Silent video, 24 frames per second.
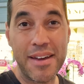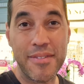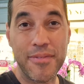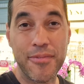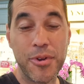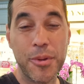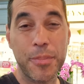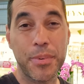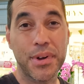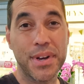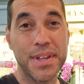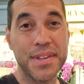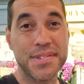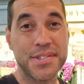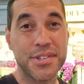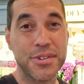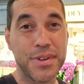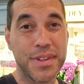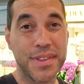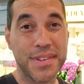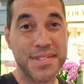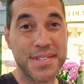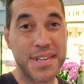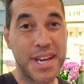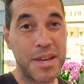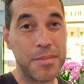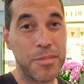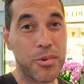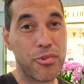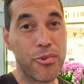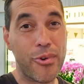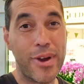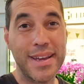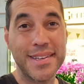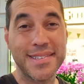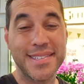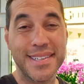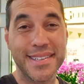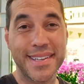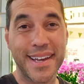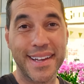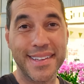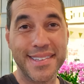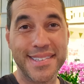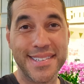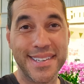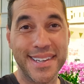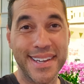everybody's doing the same crazy
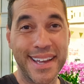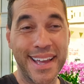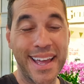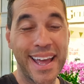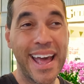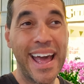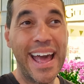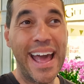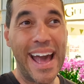dancing